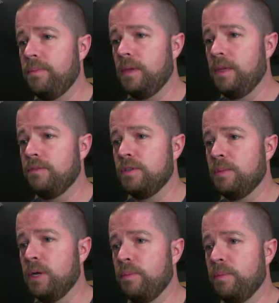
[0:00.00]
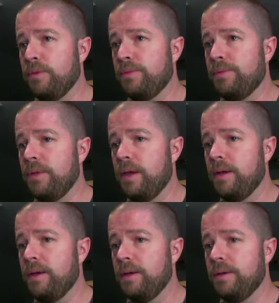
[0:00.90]
Gives him a couple,
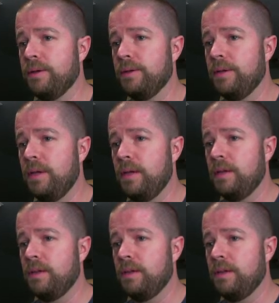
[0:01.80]
gives